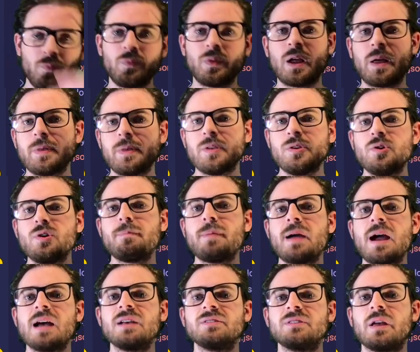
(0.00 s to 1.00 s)
and then you can
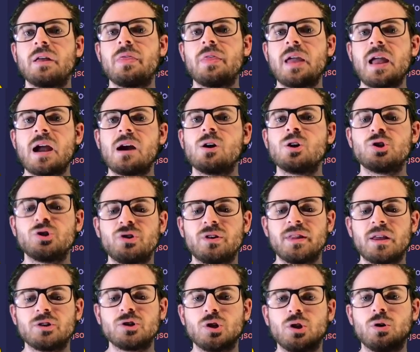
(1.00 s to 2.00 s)
pass like the error string
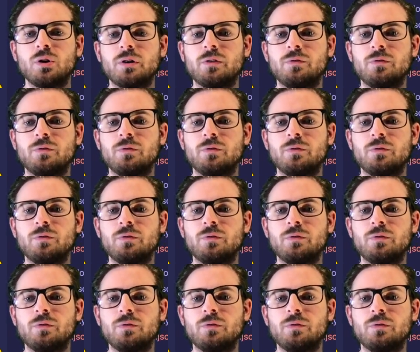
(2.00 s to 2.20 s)
that you're looking